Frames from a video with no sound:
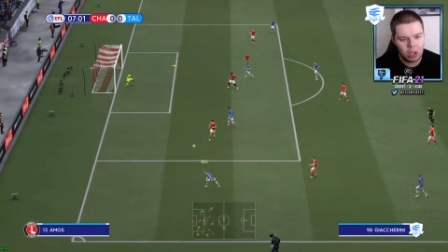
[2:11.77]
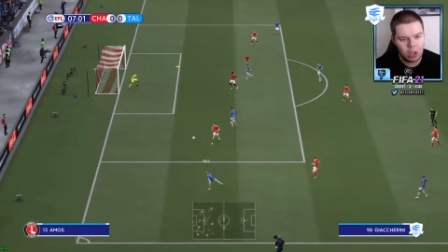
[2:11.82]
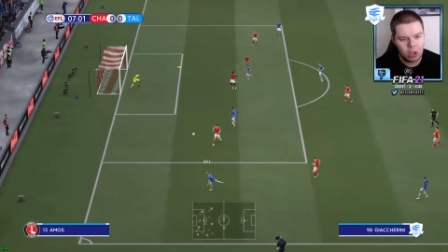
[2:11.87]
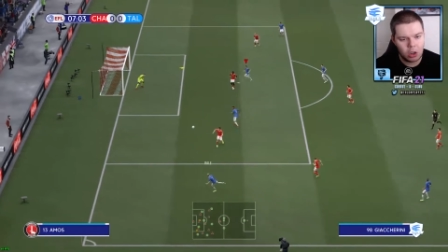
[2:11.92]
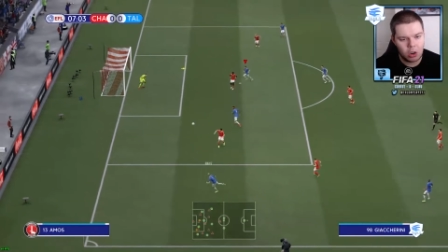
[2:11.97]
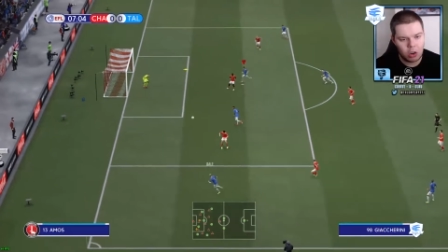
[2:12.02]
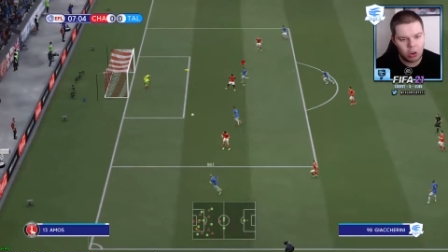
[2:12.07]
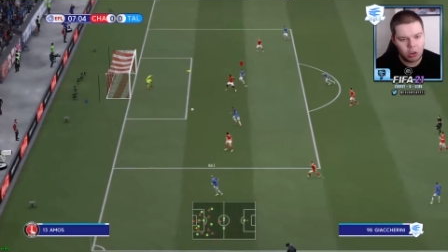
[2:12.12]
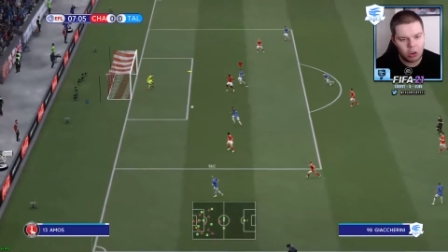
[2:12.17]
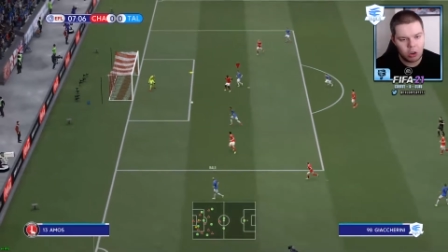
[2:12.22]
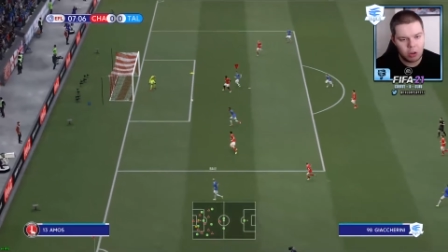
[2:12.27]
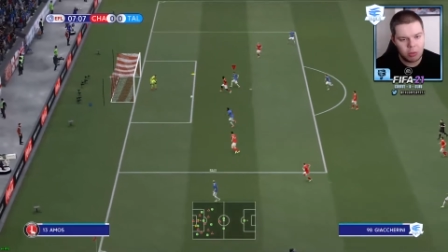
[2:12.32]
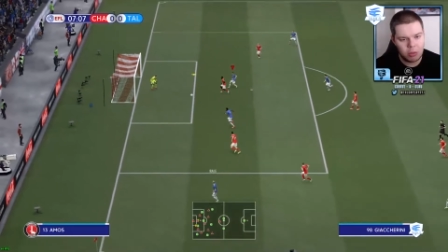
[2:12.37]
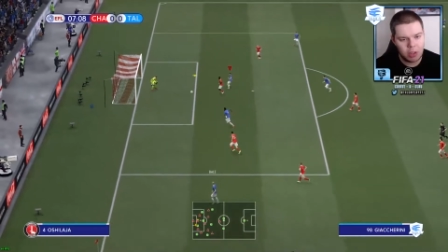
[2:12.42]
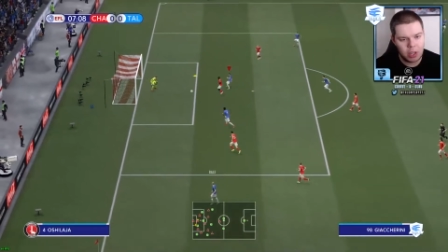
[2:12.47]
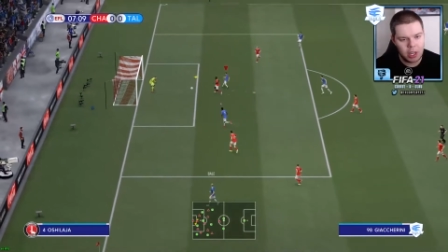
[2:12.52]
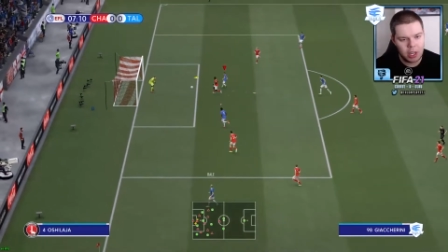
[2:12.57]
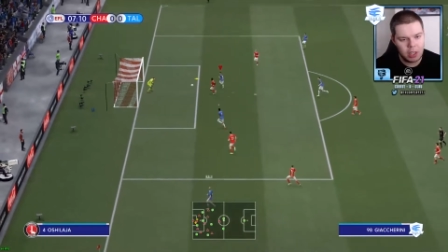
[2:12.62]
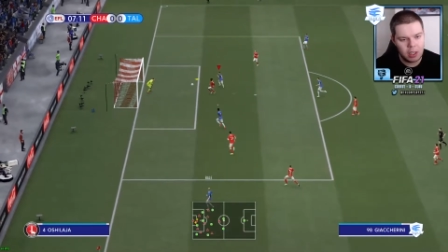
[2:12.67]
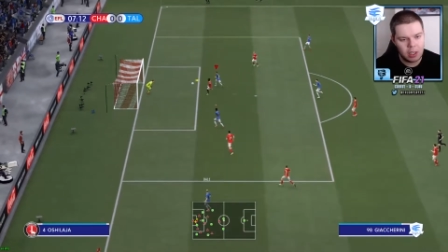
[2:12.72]
Cross comes
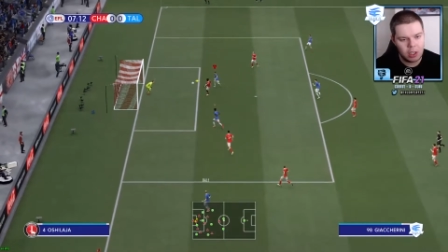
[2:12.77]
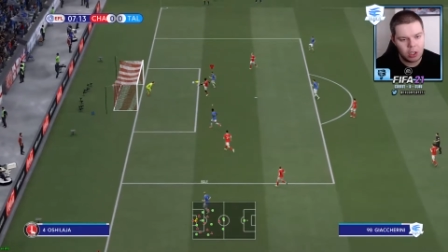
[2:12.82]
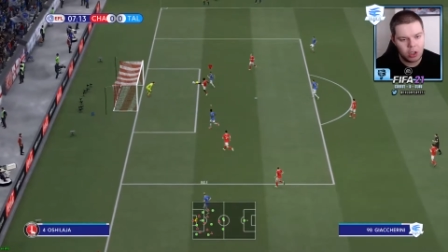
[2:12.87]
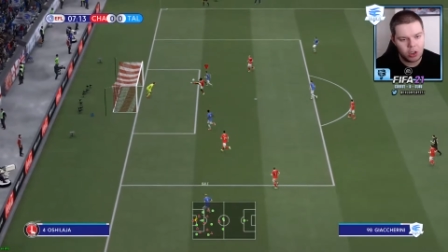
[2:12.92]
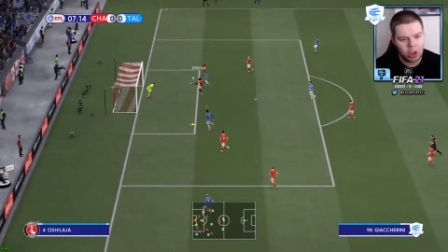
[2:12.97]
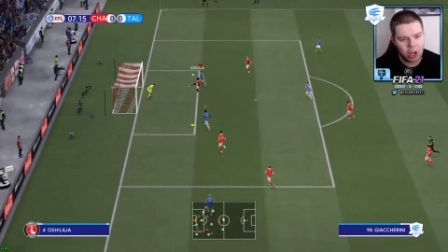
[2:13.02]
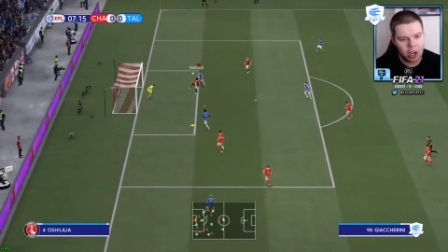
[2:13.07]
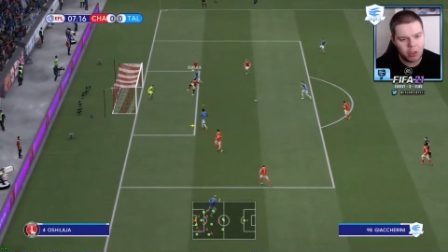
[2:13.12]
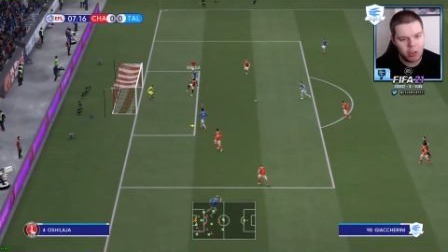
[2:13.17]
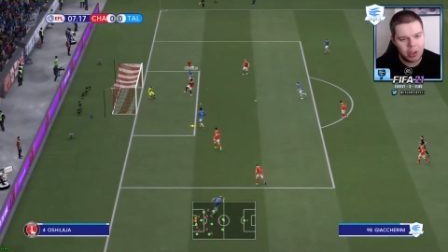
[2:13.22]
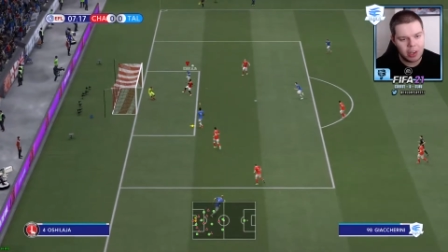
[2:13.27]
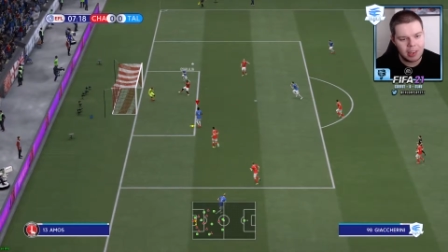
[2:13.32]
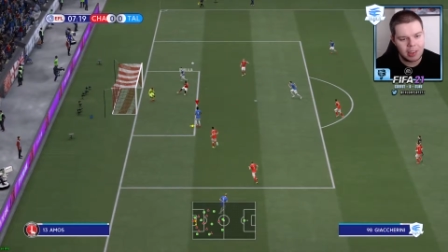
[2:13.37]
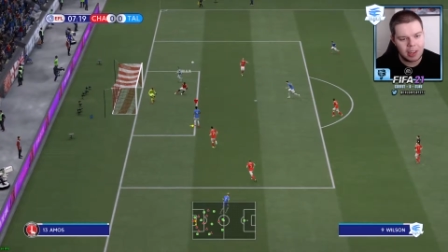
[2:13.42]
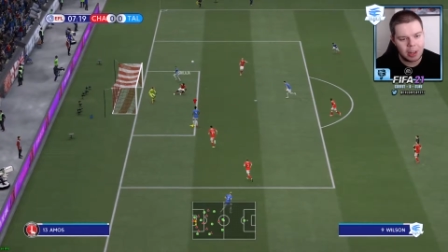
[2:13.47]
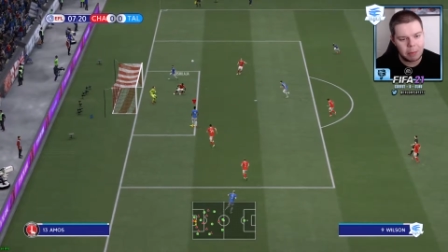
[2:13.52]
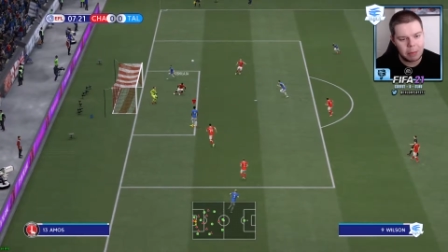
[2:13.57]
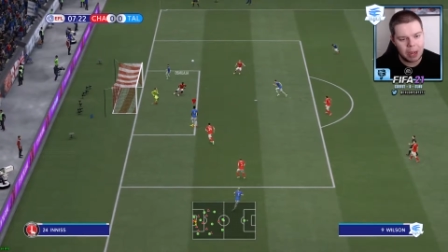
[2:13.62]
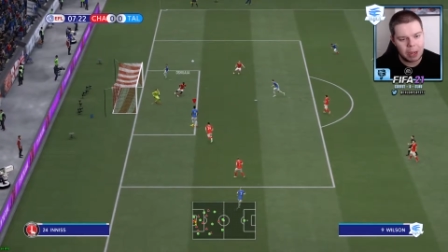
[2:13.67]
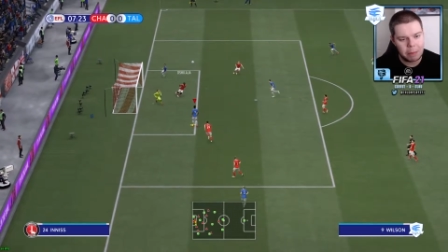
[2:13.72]
in. Giaccarini's at
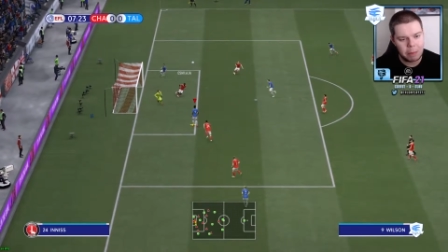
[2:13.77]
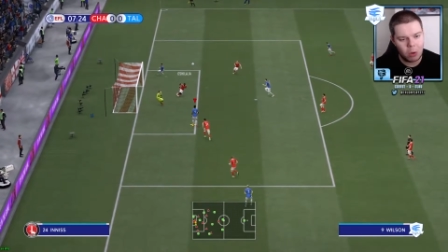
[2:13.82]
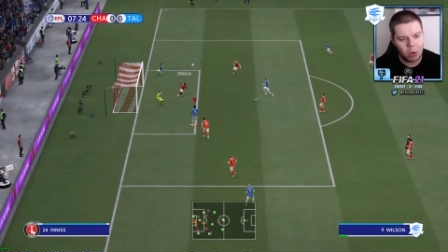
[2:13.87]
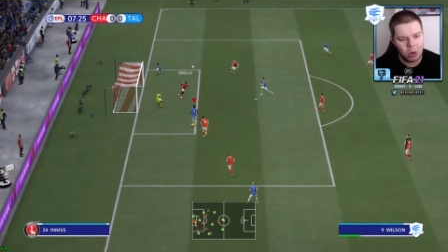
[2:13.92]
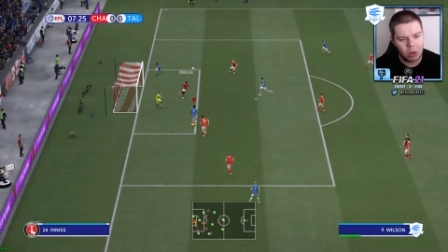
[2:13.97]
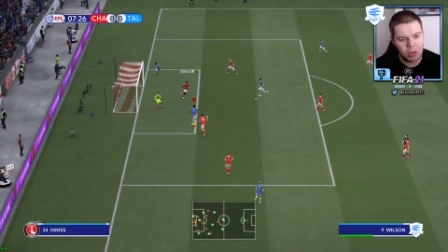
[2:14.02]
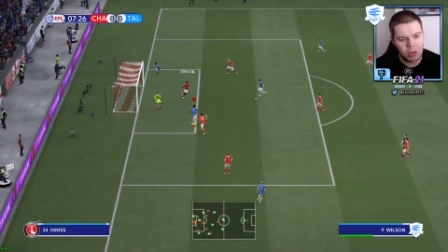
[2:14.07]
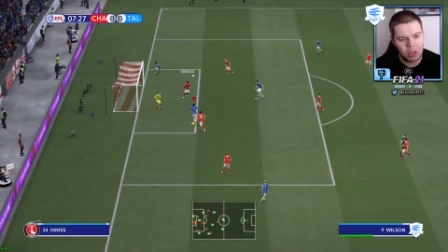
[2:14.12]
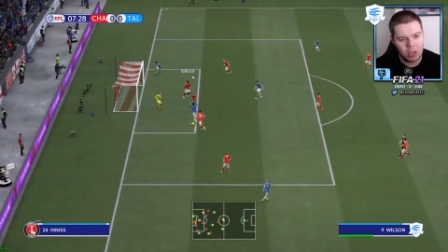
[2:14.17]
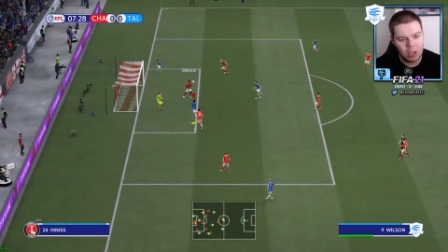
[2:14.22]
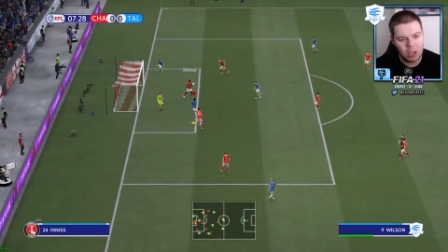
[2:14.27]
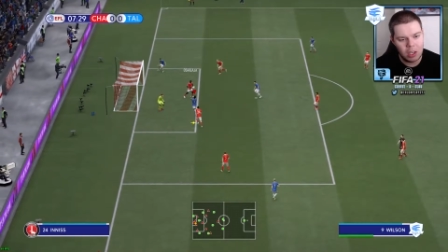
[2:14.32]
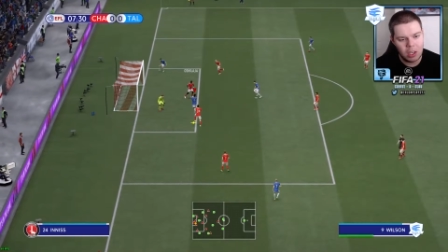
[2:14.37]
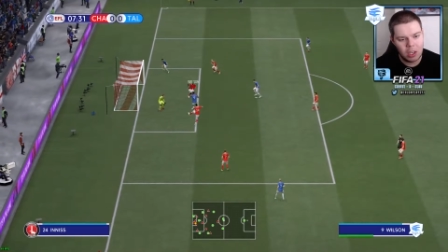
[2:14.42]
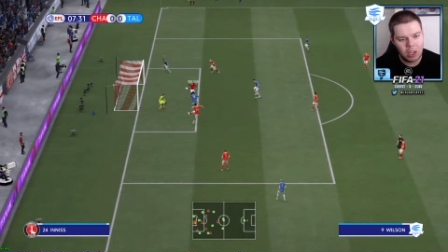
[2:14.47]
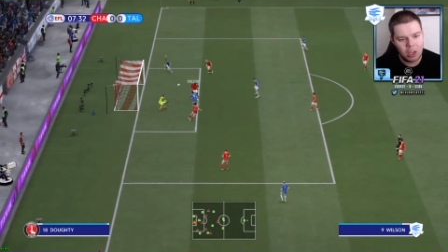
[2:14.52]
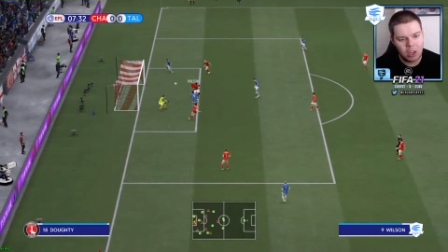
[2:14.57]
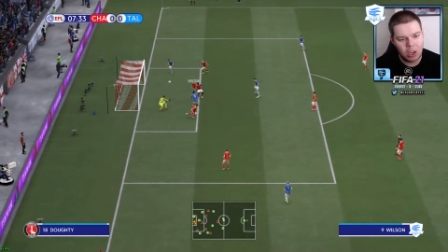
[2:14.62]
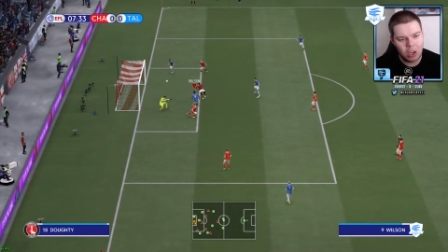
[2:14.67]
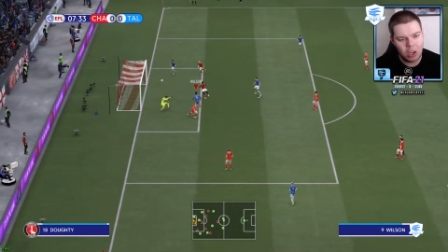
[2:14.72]
the back post.
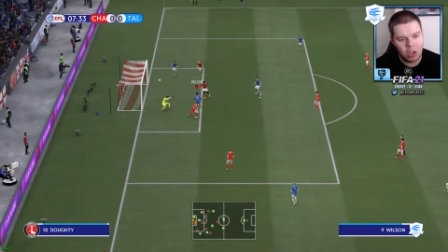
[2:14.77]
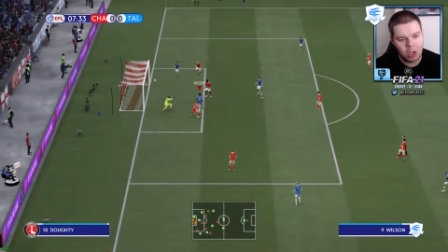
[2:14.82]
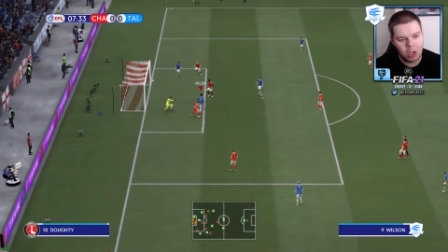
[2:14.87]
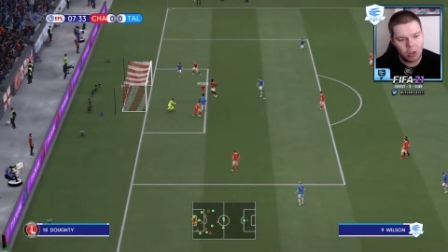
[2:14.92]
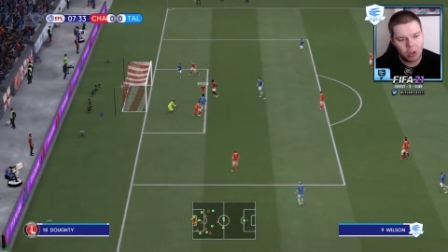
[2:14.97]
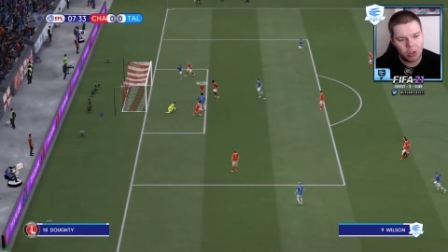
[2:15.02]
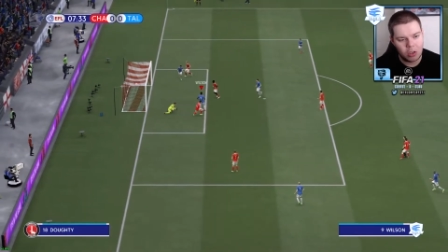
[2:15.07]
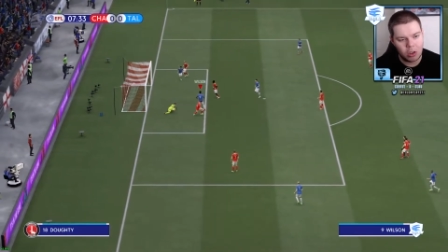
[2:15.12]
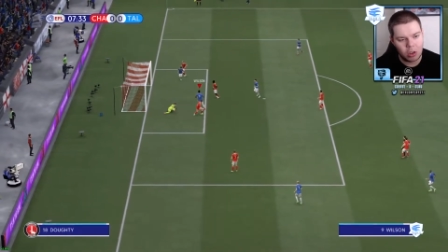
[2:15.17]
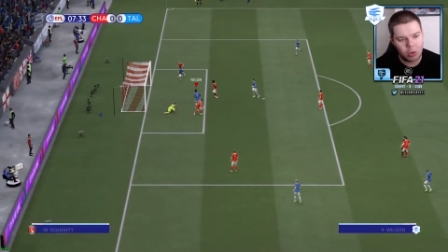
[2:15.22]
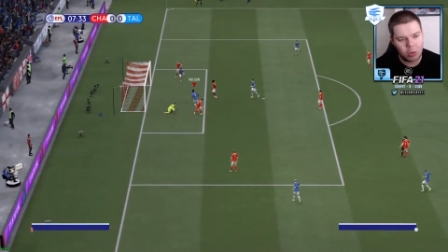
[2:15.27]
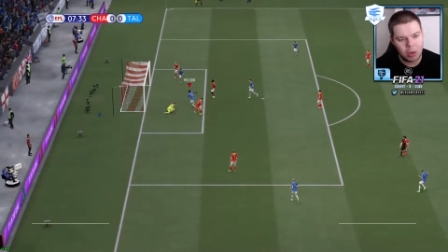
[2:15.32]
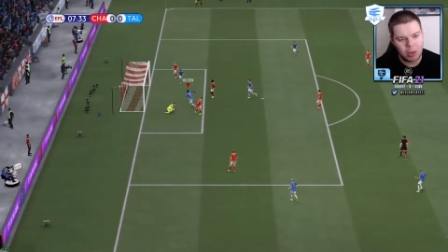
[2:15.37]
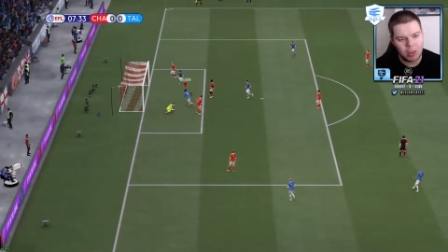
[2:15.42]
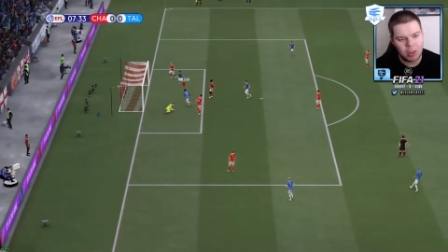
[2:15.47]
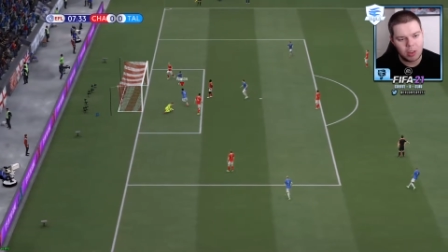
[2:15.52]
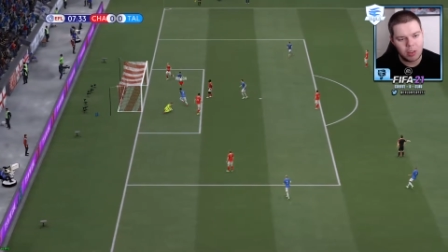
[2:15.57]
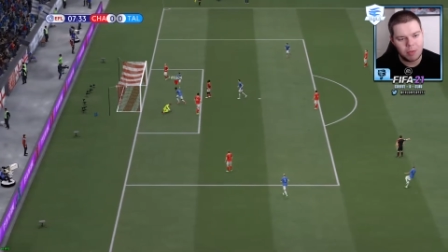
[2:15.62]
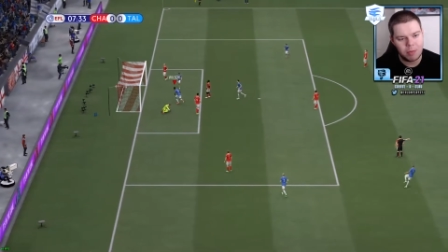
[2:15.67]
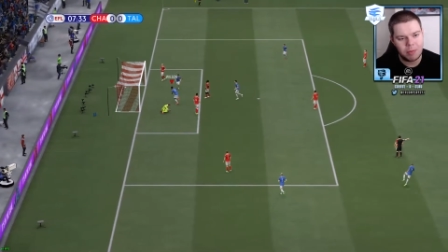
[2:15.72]
So is
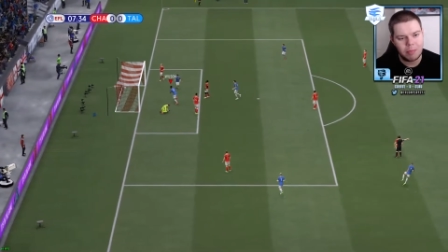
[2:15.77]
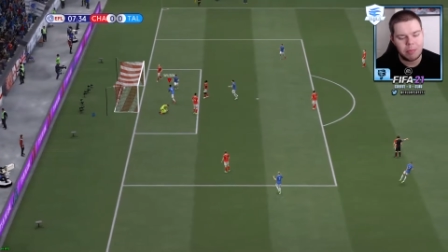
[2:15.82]
Wilson.